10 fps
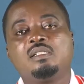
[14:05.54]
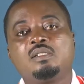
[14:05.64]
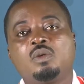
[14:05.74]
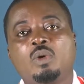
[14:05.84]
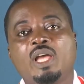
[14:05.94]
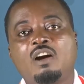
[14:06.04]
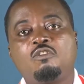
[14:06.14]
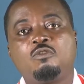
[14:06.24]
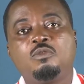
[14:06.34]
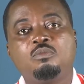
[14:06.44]
We have
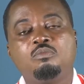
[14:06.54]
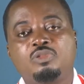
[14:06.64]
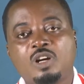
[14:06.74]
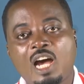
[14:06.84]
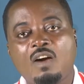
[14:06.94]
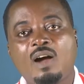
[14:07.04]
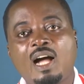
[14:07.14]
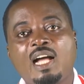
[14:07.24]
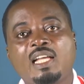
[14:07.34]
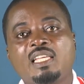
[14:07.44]
brown
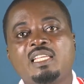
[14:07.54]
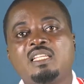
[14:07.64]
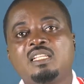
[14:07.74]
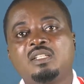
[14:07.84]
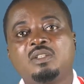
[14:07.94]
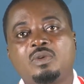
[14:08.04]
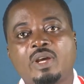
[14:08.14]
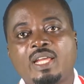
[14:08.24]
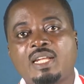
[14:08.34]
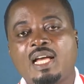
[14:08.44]
algae,
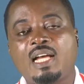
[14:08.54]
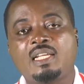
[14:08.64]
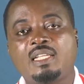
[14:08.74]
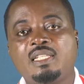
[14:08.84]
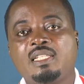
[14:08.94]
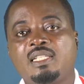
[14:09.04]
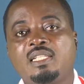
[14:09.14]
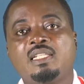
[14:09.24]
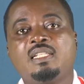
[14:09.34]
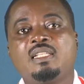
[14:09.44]
red algae,
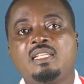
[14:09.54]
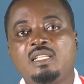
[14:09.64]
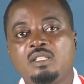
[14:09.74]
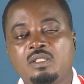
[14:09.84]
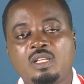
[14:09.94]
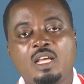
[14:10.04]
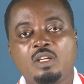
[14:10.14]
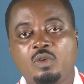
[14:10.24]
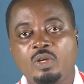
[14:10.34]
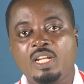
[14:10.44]
and
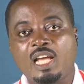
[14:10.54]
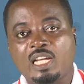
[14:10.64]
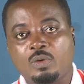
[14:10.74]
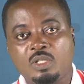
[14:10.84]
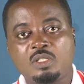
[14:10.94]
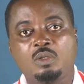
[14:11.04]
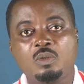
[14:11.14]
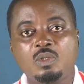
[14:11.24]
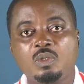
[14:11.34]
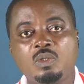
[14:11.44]
green algae, which
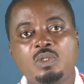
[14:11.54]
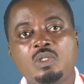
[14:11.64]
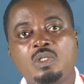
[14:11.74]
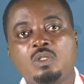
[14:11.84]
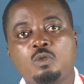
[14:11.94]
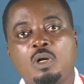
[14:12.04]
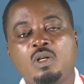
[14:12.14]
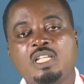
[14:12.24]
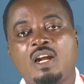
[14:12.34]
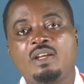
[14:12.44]
include
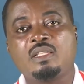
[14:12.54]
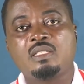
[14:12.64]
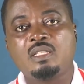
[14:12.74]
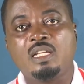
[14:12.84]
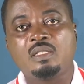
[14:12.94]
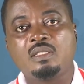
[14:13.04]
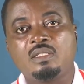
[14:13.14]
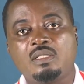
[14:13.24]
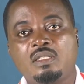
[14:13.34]
Spirogyra and sea lettuce.